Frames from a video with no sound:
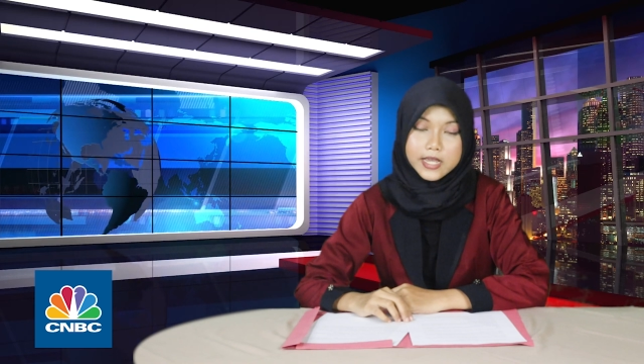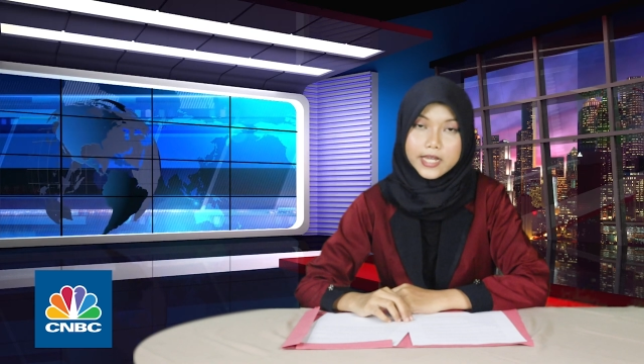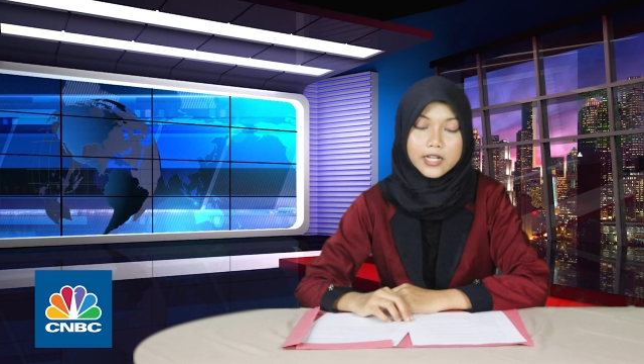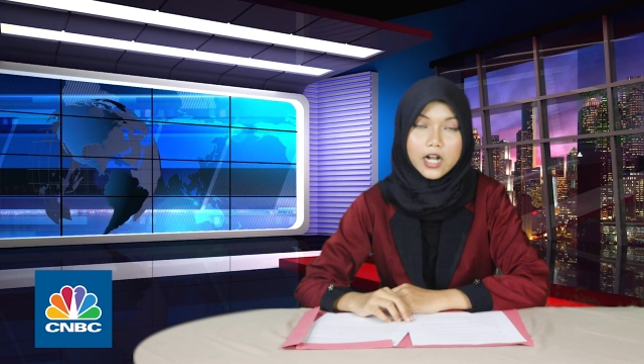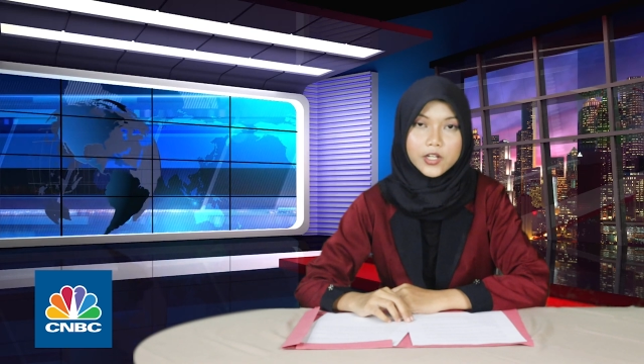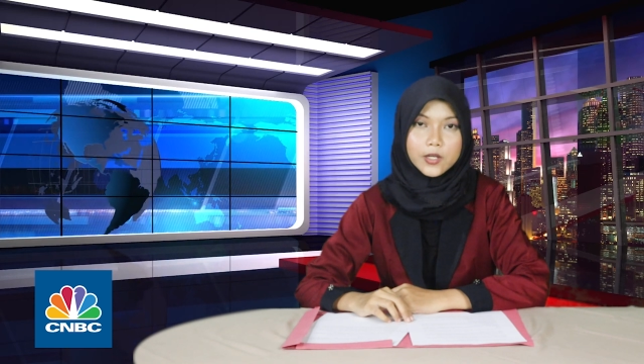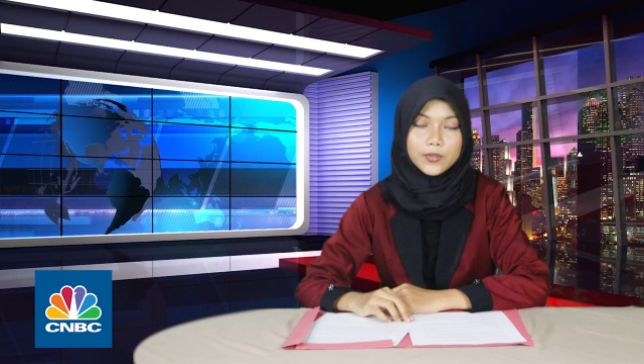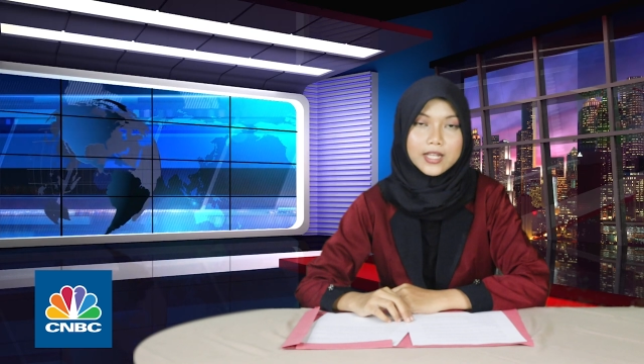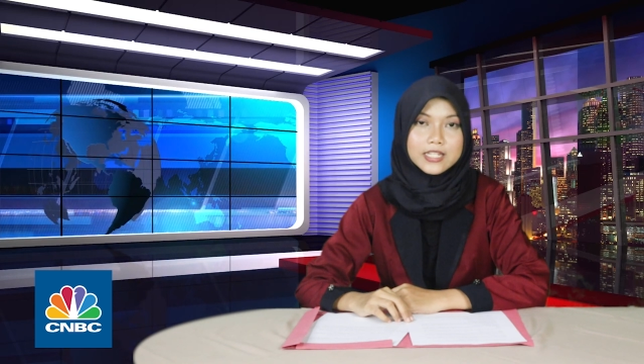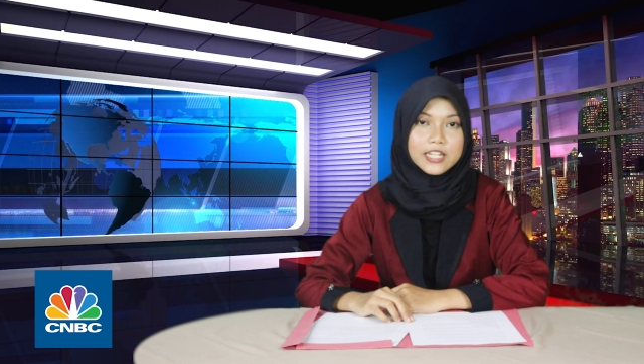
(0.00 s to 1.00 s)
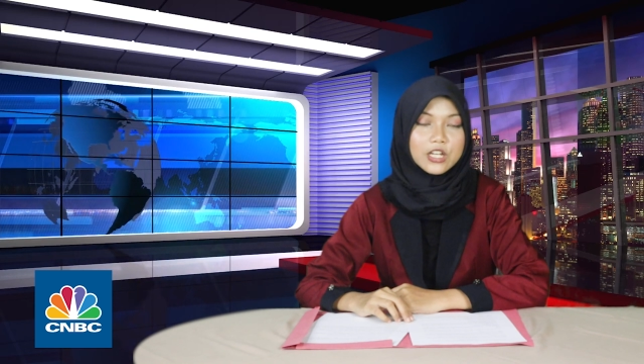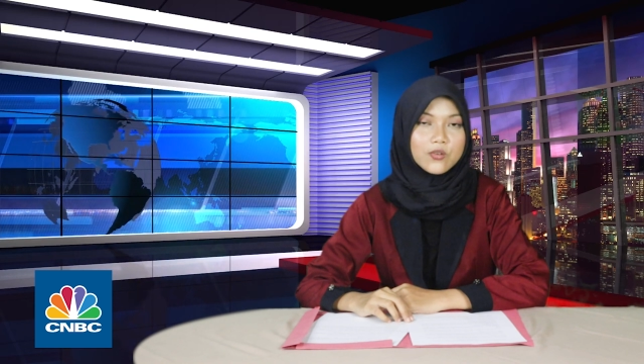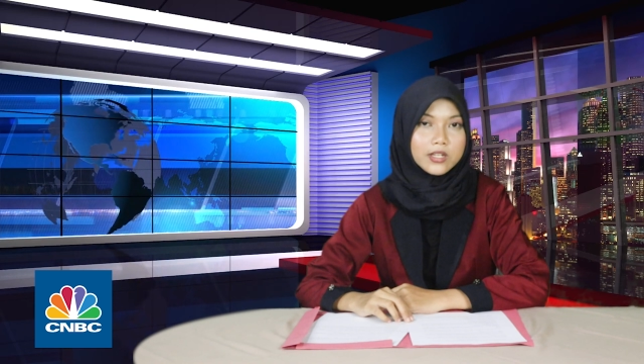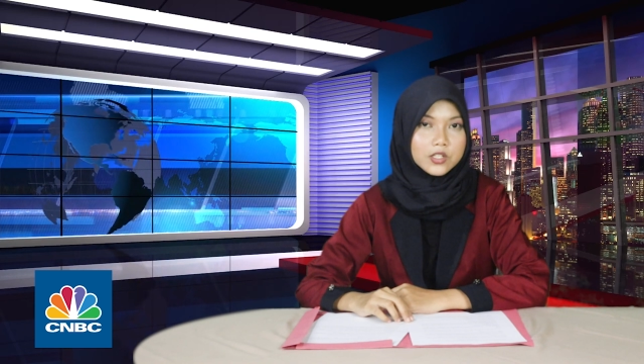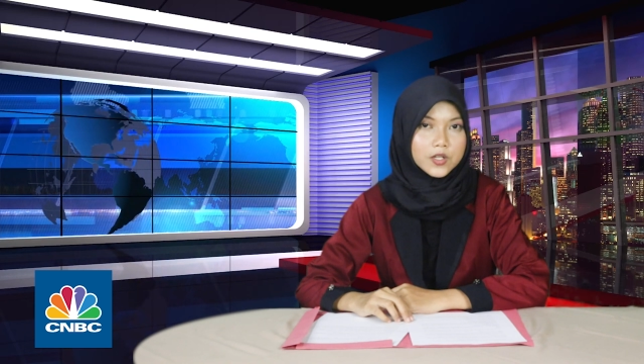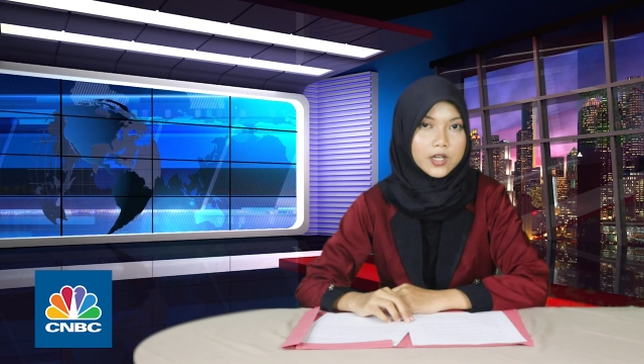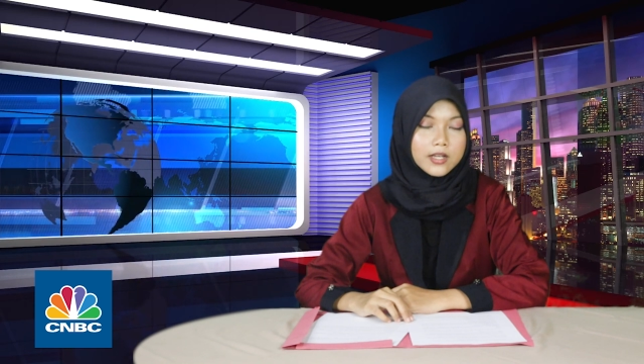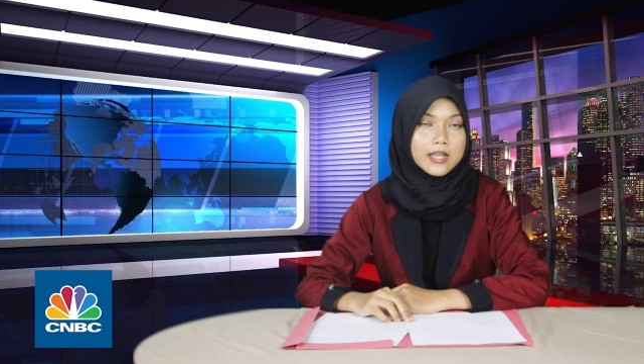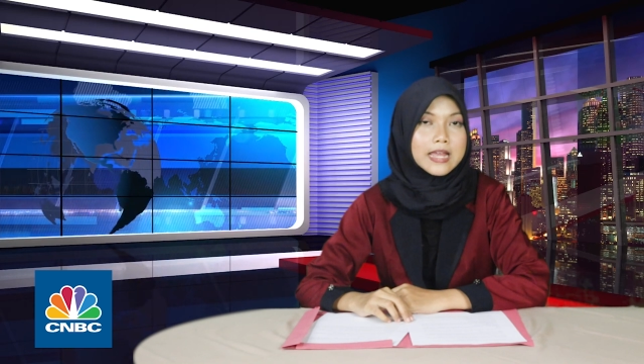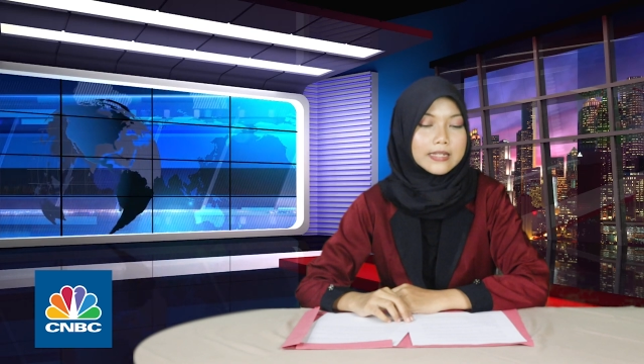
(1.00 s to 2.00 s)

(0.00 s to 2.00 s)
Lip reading: In archipelagic Indonesia,